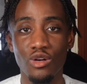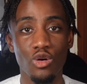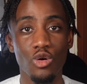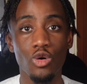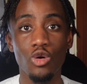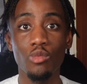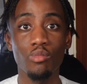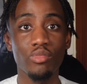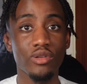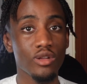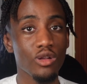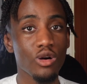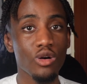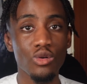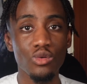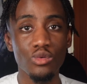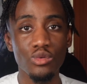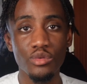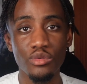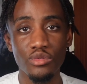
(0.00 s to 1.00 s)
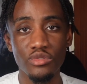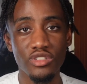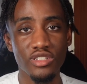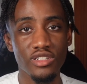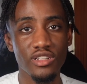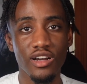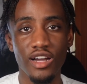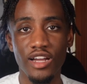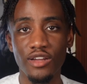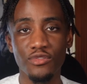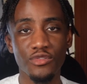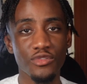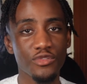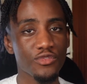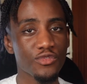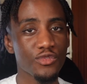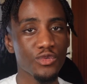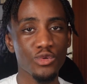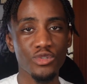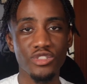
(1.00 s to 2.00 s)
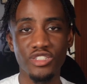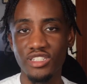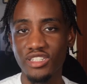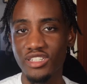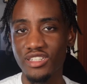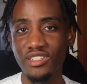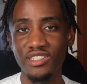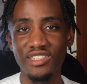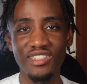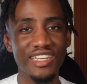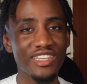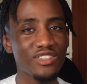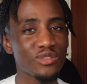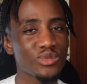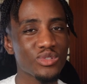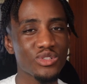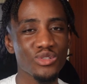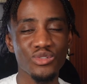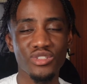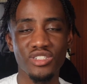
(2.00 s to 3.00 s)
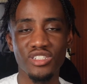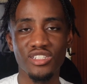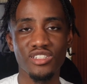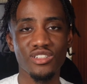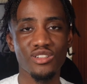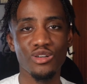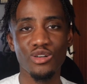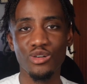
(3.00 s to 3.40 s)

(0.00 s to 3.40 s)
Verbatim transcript: or below to the iPhone 14, that's when you'll see,